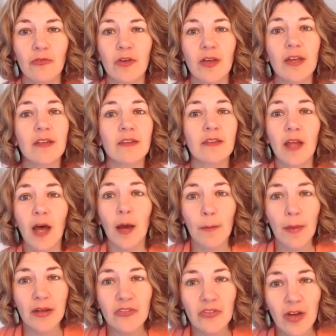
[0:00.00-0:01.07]
it's not
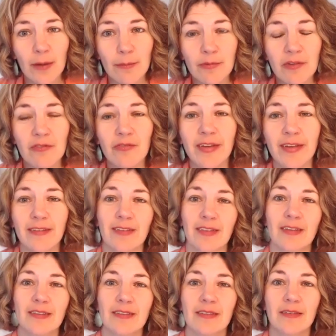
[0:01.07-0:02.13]
my job to fix
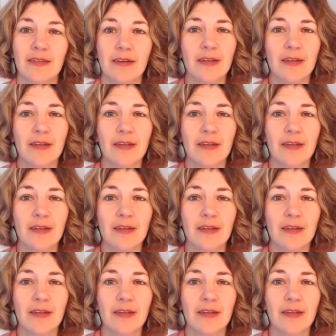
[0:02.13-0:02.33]
this.